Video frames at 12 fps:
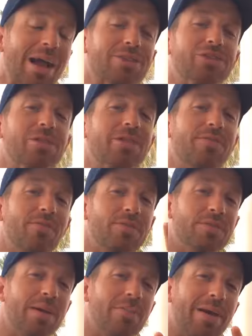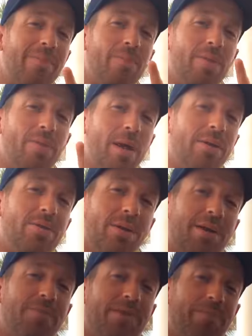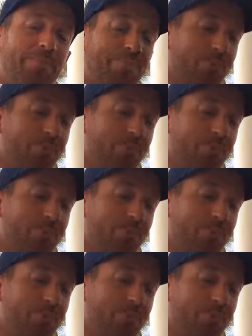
Actually, the first time I had to think of it